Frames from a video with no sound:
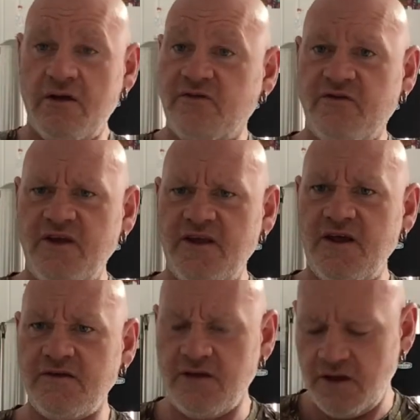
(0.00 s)
it's
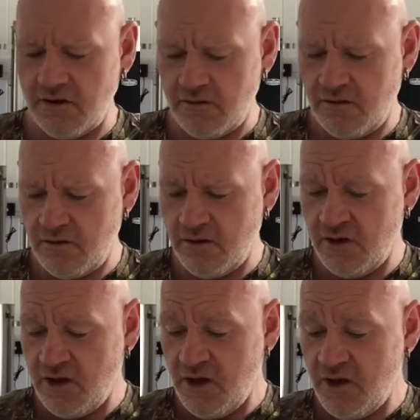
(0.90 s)
fantastic, that
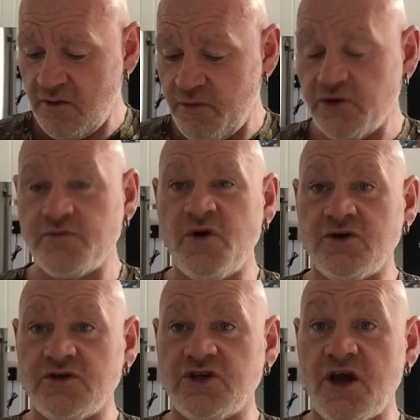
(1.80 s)
puts mine
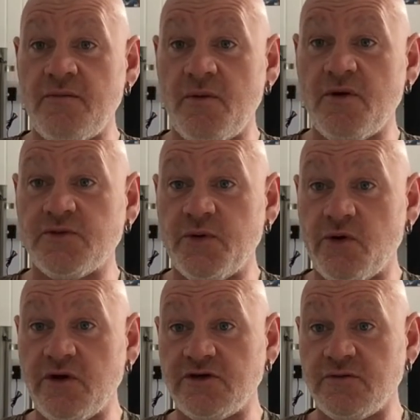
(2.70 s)
to shame, I must be
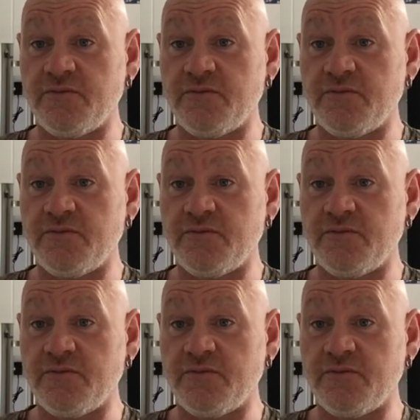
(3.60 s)
honest.